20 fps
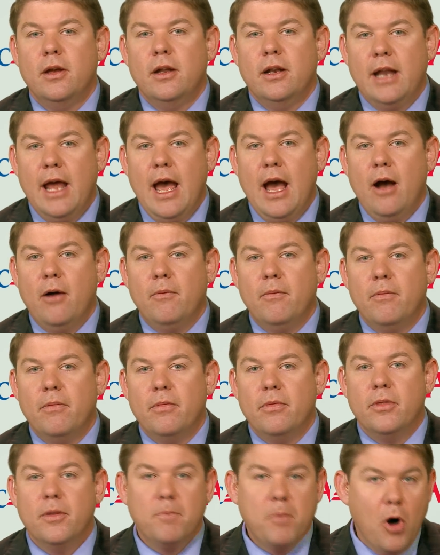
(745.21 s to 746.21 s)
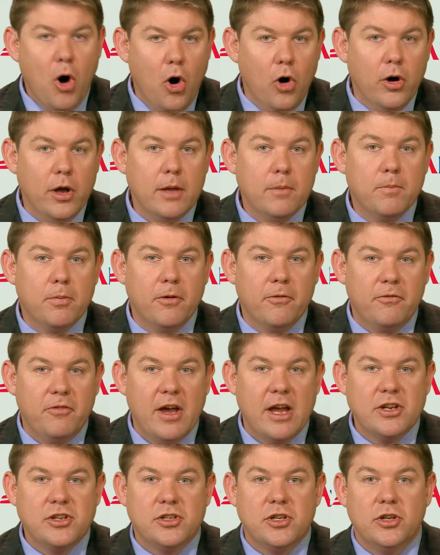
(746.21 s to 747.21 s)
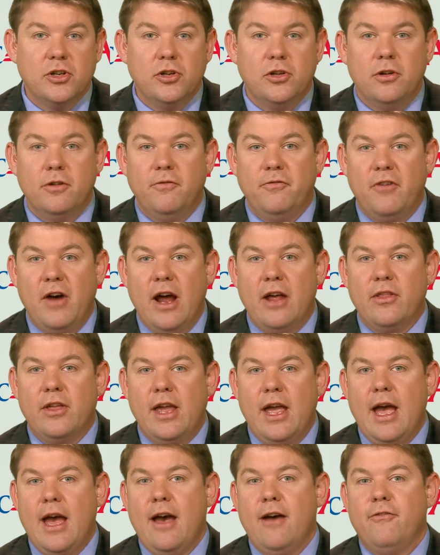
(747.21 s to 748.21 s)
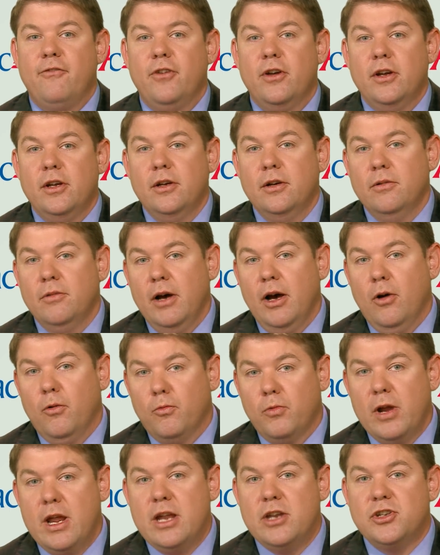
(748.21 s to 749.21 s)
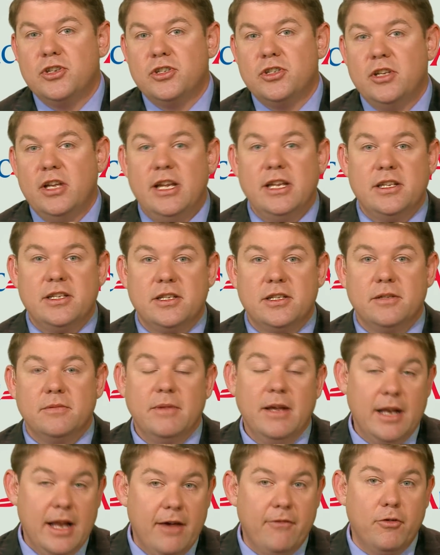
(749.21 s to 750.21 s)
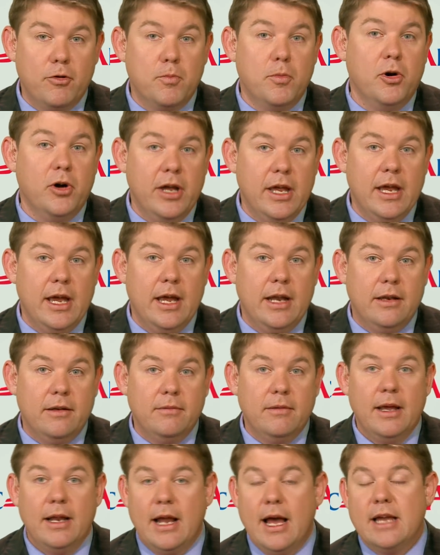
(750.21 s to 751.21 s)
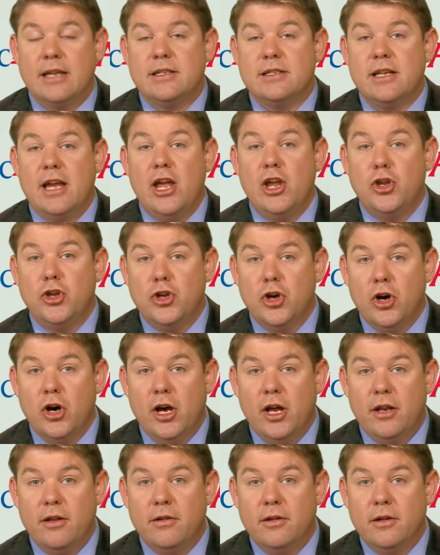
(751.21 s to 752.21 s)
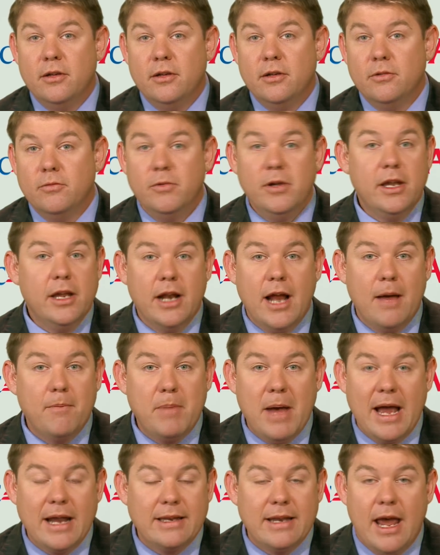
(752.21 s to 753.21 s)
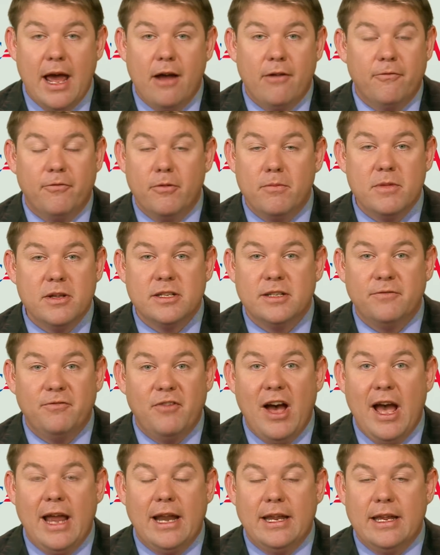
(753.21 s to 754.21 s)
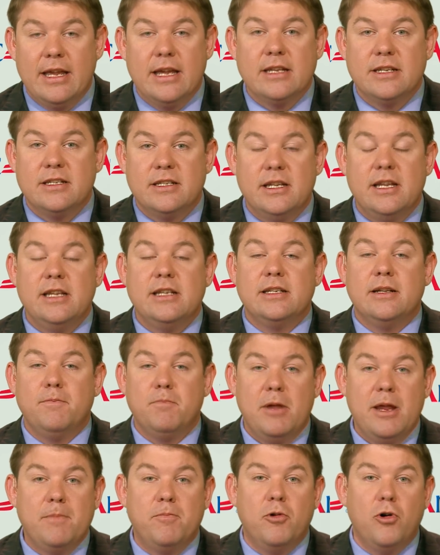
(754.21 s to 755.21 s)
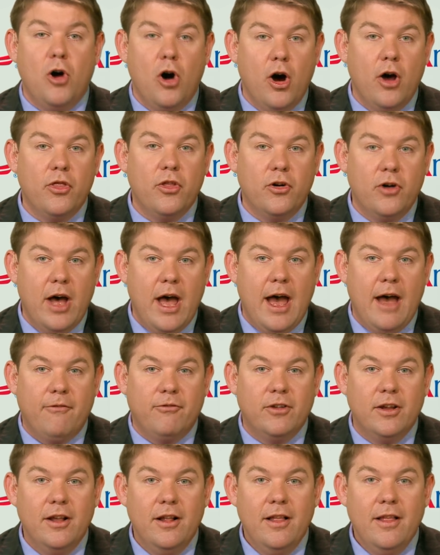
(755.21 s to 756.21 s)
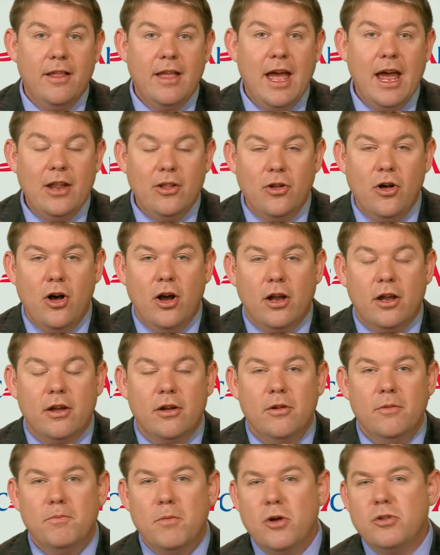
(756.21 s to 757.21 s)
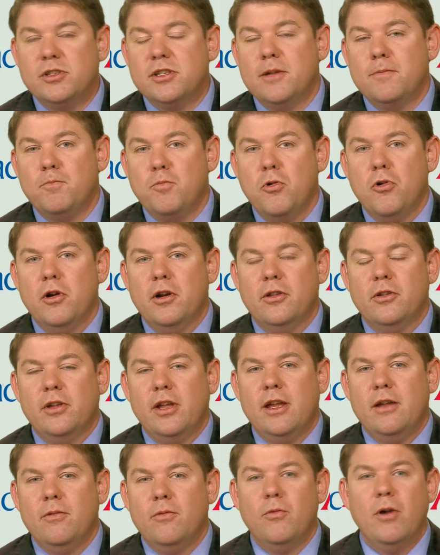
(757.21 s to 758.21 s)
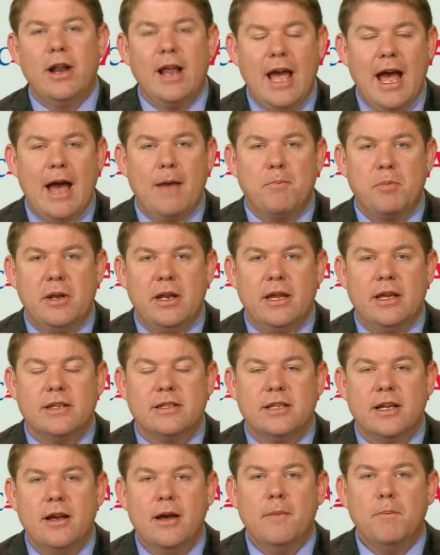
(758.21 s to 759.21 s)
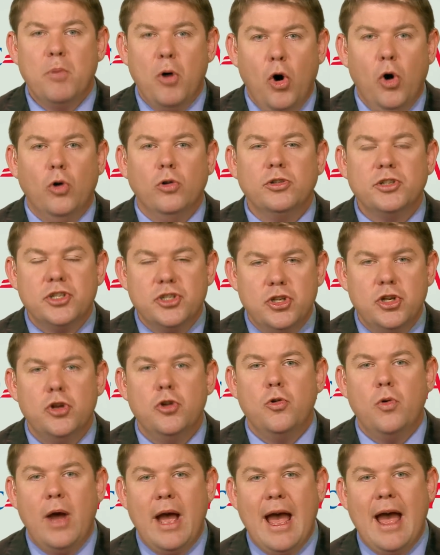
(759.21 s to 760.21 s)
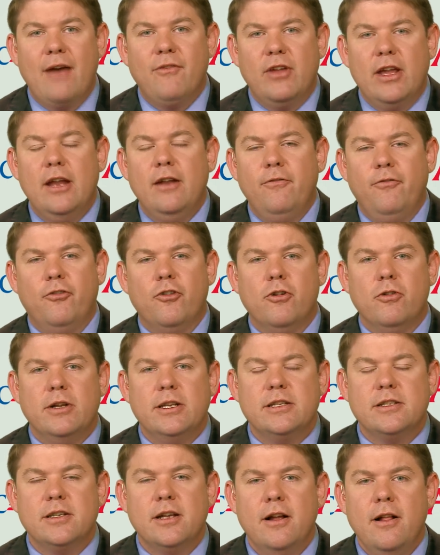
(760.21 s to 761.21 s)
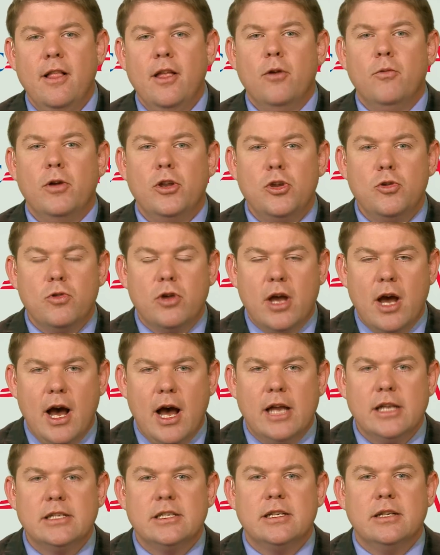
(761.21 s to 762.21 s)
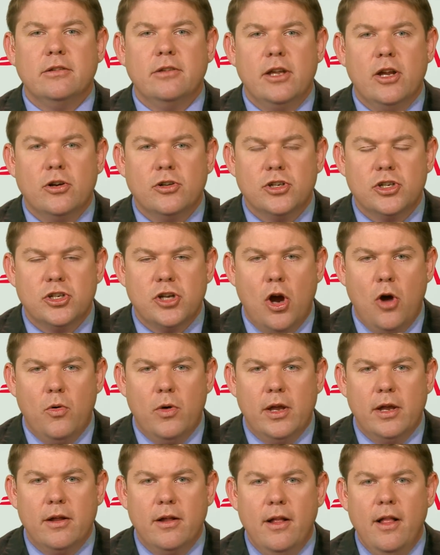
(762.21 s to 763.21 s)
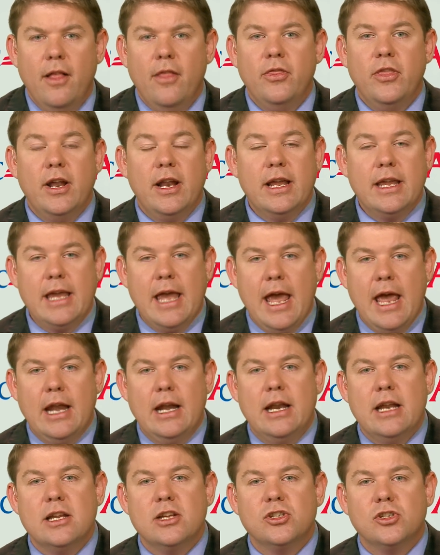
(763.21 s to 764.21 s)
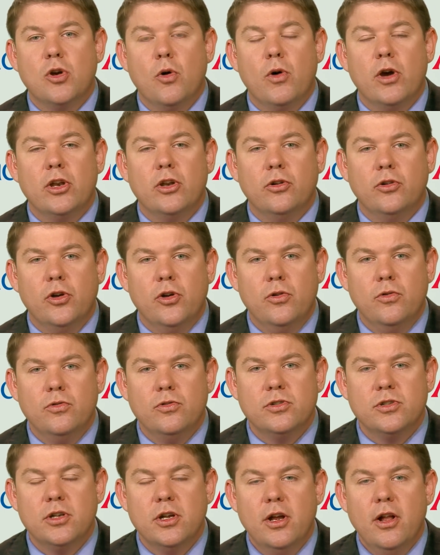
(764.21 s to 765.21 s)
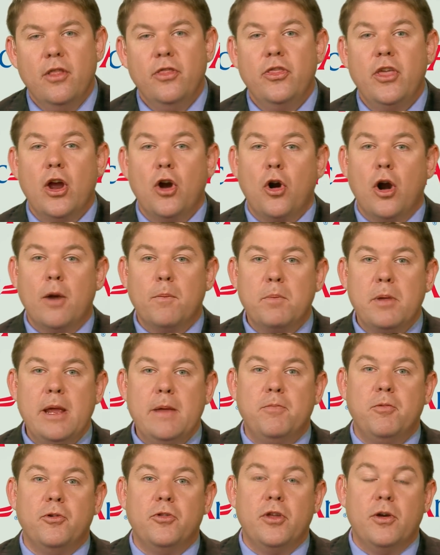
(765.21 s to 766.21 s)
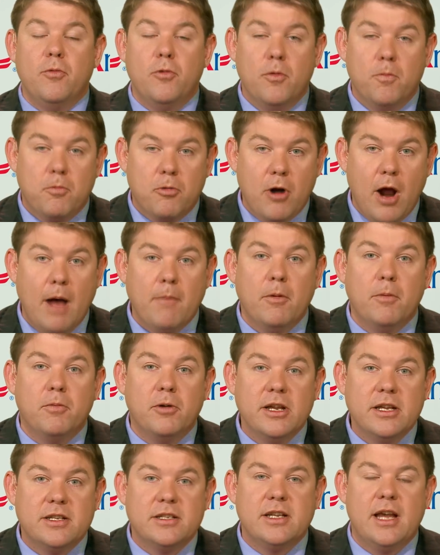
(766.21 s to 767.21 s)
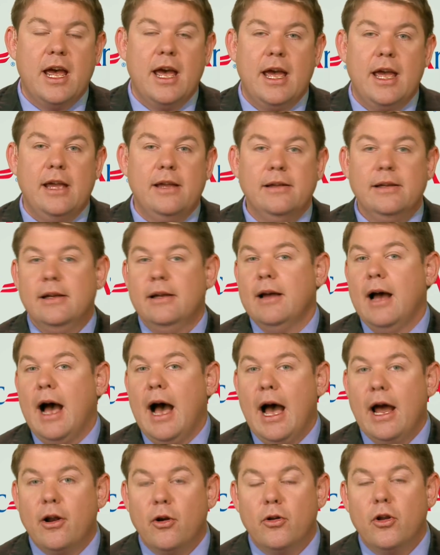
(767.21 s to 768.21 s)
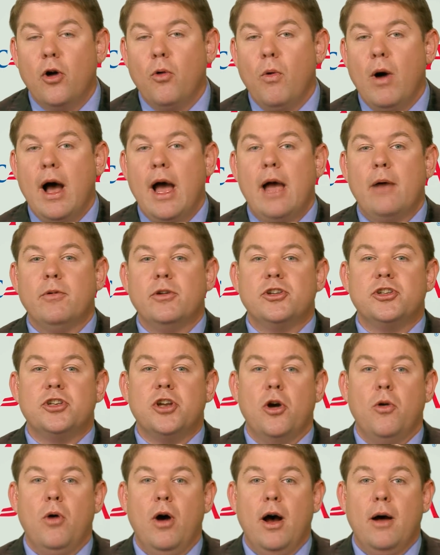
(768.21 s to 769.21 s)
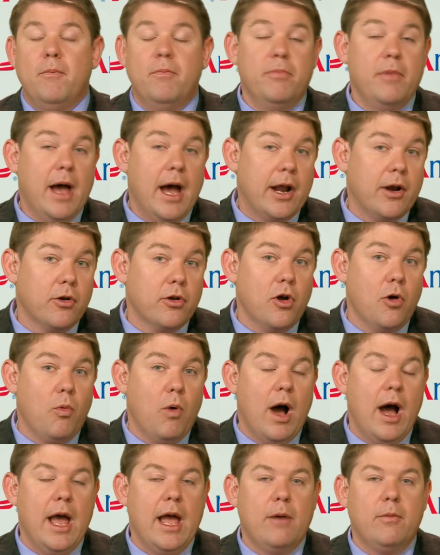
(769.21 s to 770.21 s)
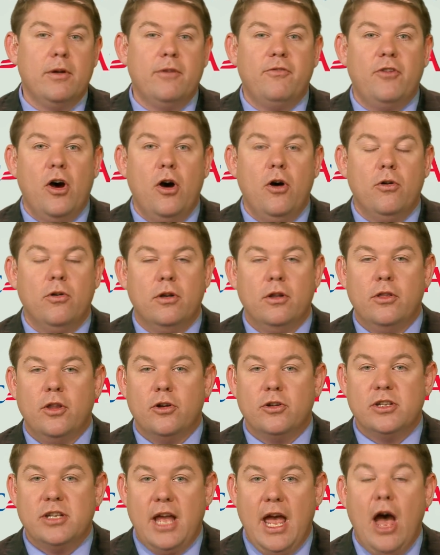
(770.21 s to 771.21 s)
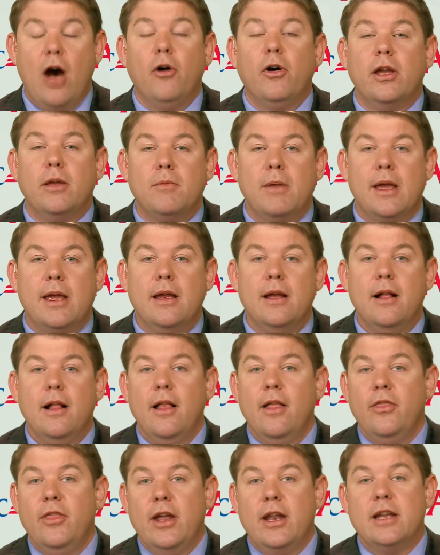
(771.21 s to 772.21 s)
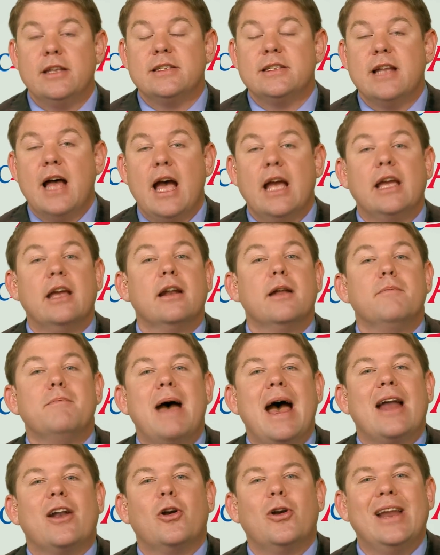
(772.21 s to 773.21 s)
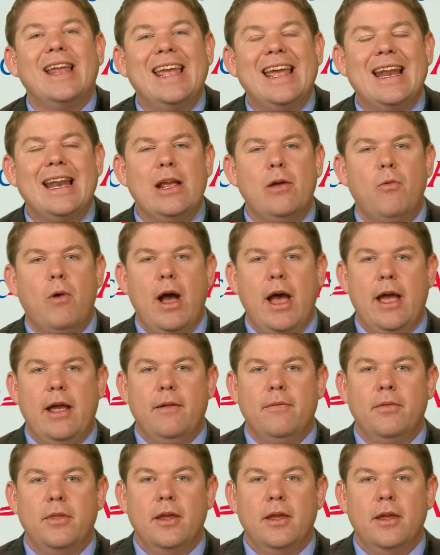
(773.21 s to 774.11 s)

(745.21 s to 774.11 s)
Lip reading: Now, the polling profession could finally have, well, reached its inevitable end, and I say good. We cannot back down from this fight against these people on the left. And look, most importantly, what happened is polls do have influence. When you constantly are showing that a candidate is going to lose, there are people that will probably say, I don't know why I would show up. I don't know why I would vote. They're telling me that it's not going to matter anyway.